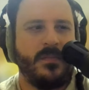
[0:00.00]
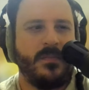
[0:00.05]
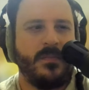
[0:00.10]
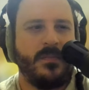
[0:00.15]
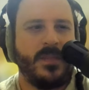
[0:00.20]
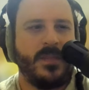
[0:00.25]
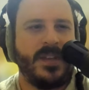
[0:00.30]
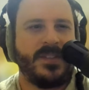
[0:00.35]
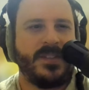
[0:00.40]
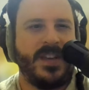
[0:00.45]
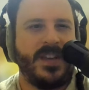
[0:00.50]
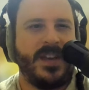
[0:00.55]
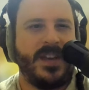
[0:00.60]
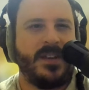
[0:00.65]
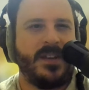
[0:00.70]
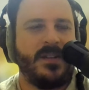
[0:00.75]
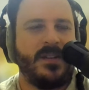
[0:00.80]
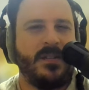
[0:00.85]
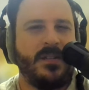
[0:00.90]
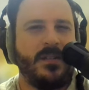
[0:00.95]
that's it.
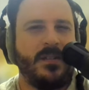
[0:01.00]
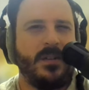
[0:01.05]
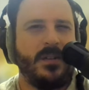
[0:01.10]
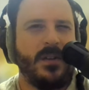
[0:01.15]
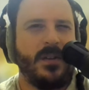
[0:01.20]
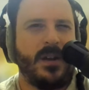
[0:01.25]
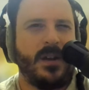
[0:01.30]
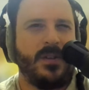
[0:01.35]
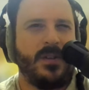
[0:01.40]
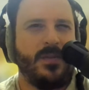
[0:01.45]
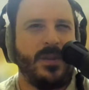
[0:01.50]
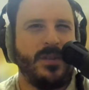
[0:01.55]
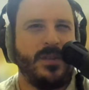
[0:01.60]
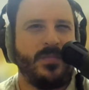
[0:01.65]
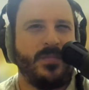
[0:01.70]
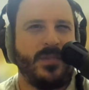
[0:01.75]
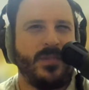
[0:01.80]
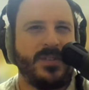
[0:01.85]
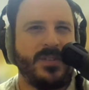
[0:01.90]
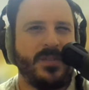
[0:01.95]
You're not going to
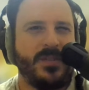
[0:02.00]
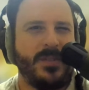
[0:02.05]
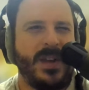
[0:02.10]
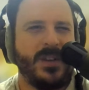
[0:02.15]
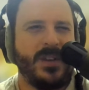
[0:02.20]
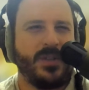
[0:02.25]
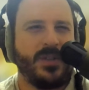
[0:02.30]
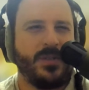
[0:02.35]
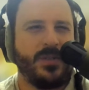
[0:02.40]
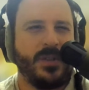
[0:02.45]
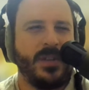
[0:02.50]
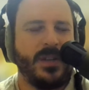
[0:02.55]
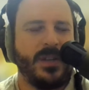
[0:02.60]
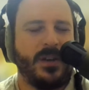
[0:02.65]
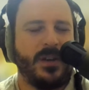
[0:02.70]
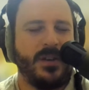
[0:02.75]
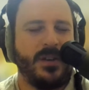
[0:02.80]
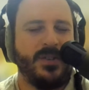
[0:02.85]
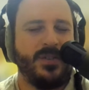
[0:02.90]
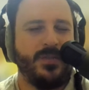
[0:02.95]
press a magical key and
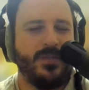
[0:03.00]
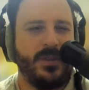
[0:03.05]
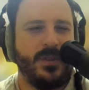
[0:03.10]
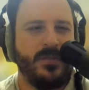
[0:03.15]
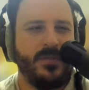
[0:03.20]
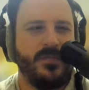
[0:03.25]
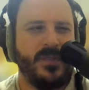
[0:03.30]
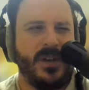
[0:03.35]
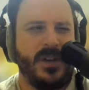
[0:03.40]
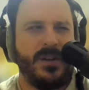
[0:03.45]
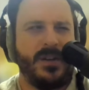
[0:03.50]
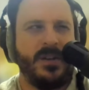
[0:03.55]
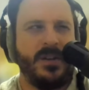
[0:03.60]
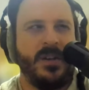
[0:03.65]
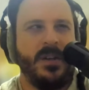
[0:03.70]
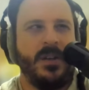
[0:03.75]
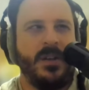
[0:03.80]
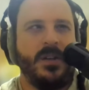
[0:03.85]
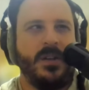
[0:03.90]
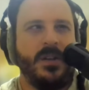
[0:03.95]
undo what you've done.
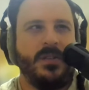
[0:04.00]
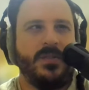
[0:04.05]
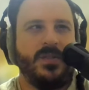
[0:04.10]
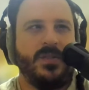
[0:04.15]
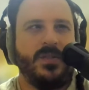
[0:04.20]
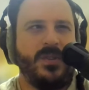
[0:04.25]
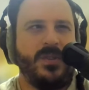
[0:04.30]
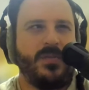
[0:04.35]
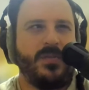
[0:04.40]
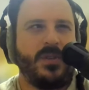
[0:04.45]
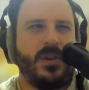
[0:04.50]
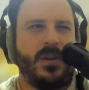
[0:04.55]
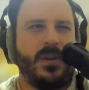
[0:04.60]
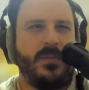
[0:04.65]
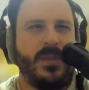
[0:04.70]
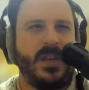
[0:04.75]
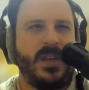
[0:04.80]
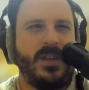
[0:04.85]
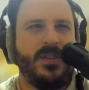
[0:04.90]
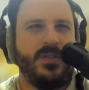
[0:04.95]
So when you
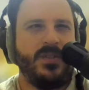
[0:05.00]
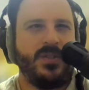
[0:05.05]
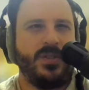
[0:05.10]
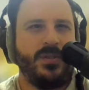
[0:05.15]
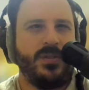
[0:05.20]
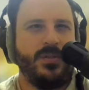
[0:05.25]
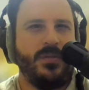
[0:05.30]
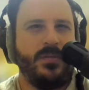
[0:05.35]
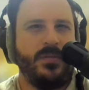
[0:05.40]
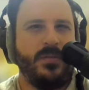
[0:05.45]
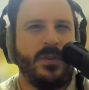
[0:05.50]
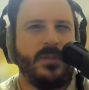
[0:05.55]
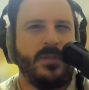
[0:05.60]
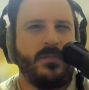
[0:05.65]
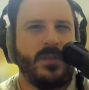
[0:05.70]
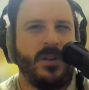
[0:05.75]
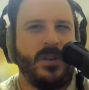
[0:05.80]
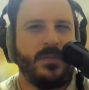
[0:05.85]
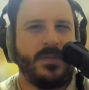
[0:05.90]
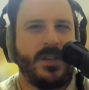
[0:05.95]
come into, and
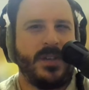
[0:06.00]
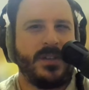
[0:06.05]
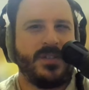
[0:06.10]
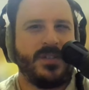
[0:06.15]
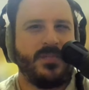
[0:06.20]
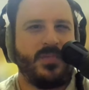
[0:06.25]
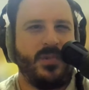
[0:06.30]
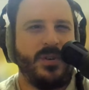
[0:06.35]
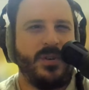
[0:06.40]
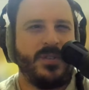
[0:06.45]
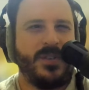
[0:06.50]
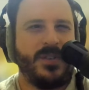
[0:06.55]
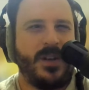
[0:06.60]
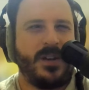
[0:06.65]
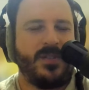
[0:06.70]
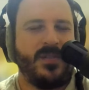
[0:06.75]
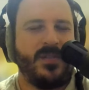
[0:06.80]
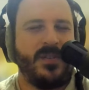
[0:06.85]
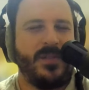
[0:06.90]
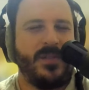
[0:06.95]
tech support is not
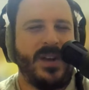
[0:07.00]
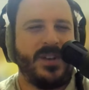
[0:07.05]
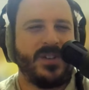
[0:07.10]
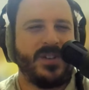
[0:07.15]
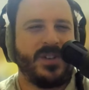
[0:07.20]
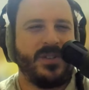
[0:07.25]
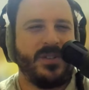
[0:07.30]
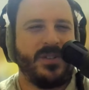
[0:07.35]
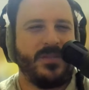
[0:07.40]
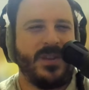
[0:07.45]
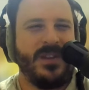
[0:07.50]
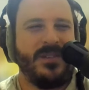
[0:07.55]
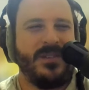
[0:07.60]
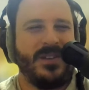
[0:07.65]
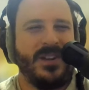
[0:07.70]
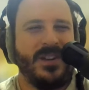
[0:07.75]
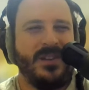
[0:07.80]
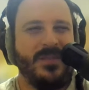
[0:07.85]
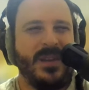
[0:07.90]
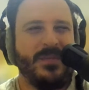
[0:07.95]
going to magically be
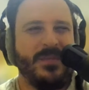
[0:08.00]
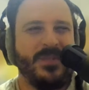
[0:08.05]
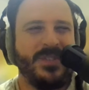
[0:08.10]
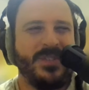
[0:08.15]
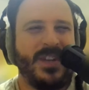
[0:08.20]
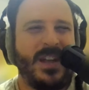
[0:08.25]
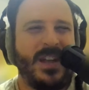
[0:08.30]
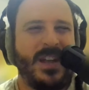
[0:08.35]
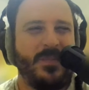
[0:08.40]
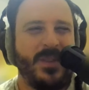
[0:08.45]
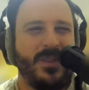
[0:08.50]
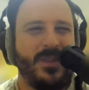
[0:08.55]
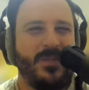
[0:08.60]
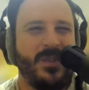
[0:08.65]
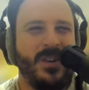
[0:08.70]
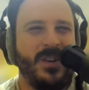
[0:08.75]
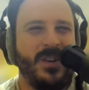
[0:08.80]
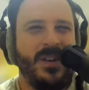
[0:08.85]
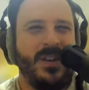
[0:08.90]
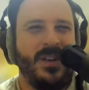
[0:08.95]
going to be able to help you
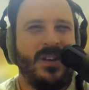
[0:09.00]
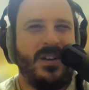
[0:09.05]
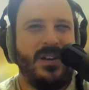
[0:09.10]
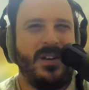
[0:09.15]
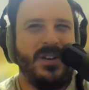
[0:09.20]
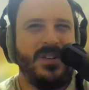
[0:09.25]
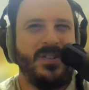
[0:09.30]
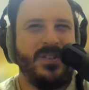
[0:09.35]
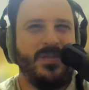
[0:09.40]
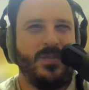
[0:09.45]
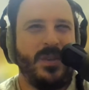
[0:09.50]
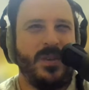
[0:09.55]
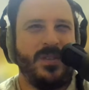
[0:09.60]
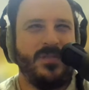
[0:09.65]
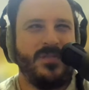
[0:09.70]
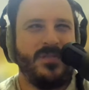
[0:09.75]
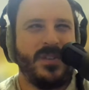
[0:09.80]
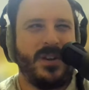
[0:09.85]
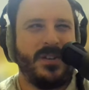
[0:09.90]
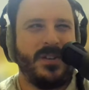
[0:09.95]
undo what
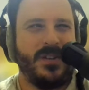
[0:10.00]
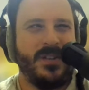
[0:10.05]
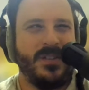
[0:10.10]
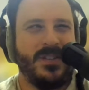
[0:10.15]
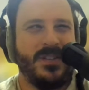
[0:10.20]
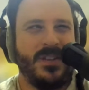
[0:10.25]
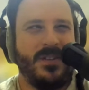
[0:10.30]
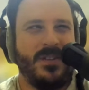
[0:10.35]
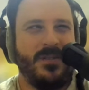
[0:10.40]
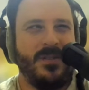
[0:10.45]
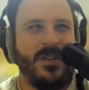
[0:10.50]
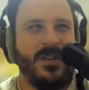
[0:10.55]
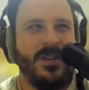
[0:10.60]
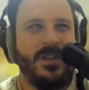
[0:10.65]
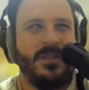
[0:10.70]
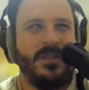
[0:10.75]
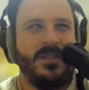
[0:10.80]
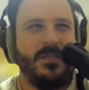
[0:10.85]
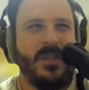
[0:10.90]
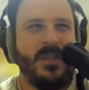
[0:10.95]
you've done. So
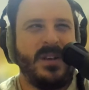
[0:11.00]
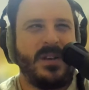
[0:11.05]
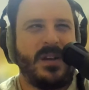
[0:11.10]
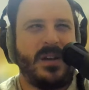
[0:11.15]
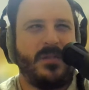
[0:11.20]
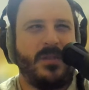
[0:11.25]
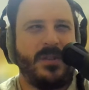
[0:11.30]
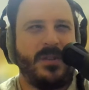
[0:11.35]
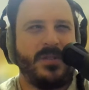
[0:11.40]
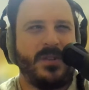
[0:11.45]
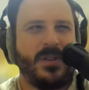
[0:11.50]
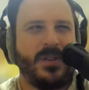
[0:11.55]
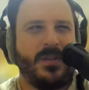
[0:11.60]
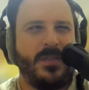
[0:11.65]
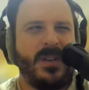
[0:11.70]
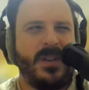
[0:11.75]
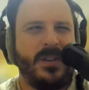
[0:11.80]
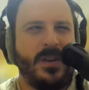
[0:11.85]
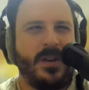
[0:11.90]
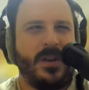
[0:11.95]
you may not want to
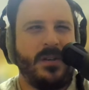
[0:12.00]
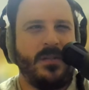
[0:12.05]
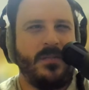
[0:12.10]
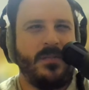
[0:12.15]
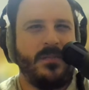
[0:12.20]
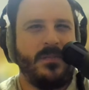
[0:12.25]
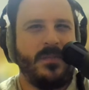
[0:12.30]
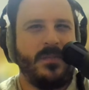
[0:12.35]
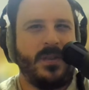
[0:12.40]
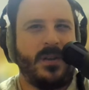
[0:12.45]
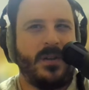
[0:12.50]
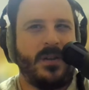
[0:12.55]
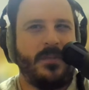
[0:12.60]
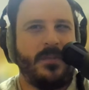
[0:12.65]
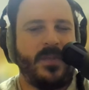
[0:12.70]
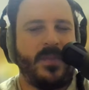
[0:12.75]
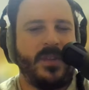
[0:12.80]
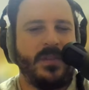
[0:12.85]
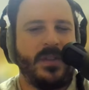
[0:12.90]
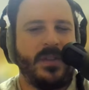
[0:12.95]
come in here
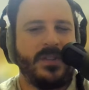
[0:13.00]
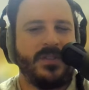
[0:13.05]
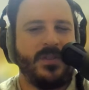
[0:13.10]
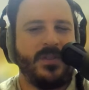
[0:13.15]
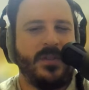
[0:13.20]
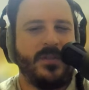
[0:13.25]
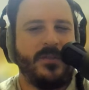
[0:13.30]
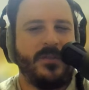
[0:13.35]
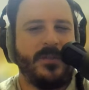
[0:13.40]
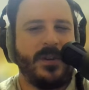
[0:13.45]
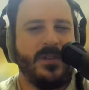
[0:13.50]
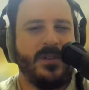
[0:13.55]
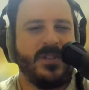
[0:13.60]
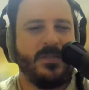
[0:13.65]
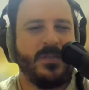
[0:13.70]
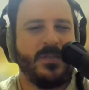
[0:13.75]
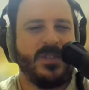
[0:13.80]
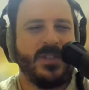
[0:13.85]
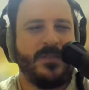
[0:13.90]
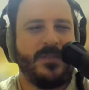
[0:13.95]
unless you have a very
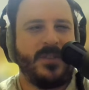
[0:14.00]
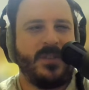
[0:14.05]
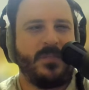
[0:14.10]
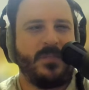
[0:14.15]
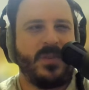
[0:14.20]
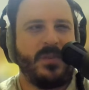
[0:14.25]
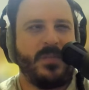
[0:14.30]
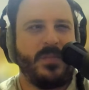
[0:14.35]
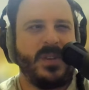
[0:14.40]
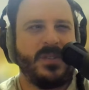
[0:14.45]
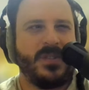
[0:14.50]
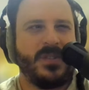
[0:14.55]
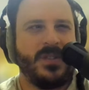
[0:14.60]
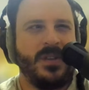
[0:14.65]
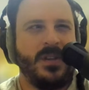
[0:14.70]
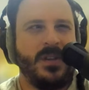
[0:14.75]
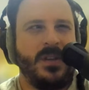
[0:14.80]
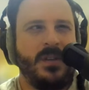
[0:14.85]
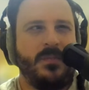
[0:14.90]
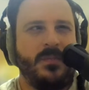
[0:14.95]
specific purpose.
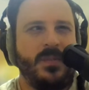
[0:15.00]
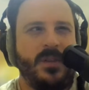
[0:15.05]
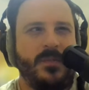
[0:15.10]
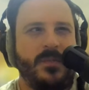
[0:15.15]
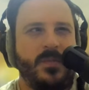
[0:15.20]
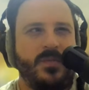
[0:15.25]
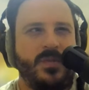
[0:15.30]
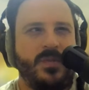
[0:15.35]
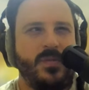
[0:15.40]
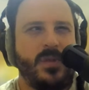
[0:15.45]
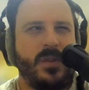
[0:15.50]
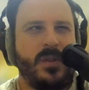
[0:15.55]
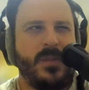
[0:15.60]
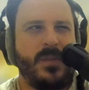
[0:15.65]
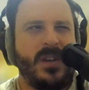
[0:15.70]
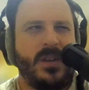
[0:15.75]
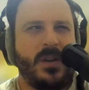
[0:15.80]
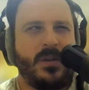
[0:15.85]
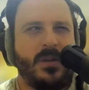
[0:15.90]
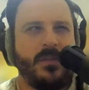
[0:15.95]
But if you do come
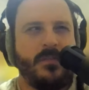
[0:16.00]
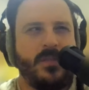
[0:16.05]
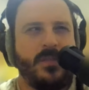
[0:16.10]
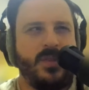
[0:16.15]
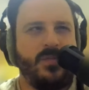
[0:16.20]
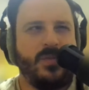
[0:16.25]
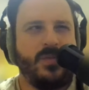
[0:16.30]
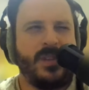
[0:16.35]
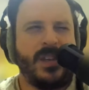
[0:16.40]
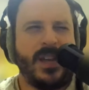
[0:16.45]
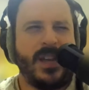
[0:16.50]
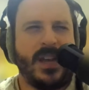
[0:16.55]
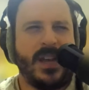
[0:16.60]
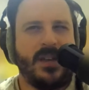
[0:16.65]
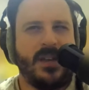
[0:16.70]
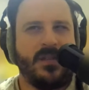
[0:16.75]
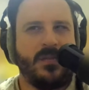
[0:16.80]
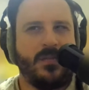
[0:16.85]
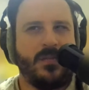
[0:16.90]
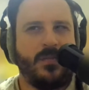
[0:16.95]
in here, you
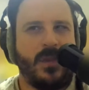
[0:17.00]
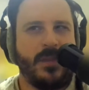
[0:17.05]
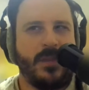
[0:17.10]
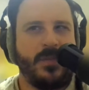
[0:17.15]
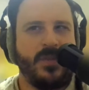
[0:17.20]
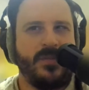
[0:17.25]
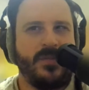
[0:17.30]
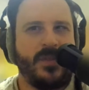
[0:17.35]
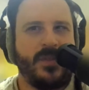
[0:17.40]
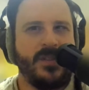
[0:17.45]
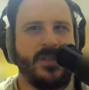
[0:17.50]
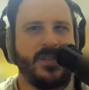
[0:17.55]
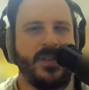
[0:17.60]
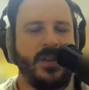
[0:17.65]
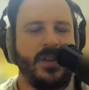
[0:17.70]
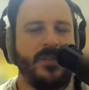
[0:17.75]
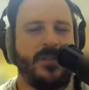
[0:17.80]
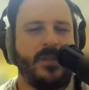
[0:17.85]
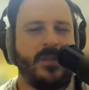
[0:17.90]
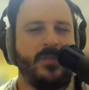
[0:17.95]
can wipe your device.
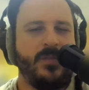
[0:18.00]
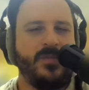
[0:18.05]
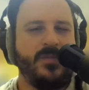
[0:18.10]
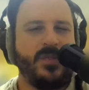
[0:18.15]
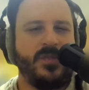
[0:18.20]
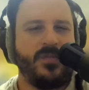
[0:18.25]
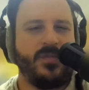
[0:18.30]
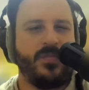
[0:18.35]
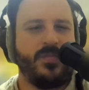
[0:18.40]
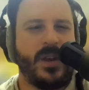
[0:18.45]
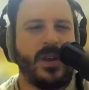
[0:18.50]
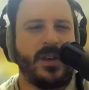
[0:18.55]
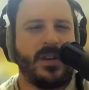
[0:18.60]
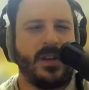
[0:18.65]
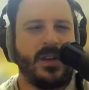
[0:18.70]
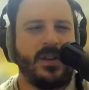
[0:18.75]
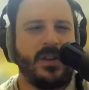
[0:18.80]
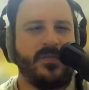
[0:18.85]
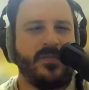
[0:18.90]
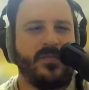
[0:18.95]
If I move to the right,
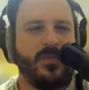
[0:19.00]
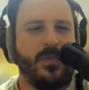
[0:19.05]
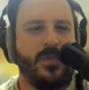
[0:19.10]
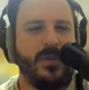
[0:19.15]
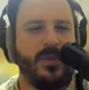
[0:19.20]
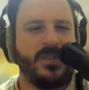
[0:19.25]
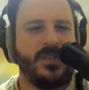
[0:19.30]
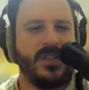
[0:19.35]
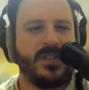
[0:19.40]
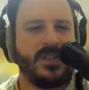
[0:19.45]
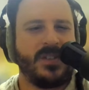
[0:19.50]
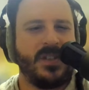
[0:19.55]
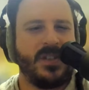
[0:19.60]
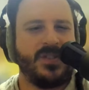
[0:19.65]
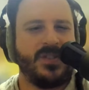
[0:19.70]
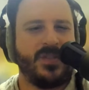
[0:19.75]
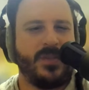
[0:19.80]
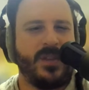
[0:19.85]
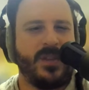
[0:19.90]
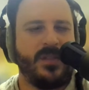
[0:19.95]
again, your 4 and 6
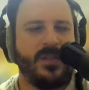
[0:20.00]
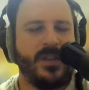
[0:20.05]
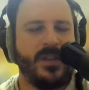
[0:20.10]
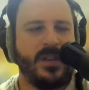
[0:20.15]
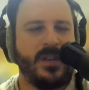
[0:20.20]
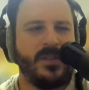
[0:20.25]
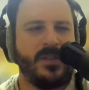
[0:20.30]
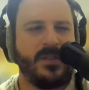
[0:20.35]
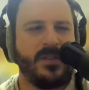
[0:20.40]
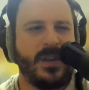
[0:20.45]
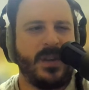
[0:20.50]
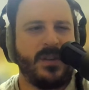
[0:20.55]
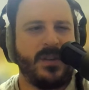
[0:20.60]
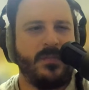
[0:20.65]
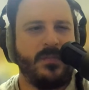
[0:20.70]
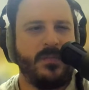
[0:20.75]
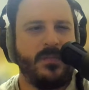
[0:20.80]
keys are relevant in this menu.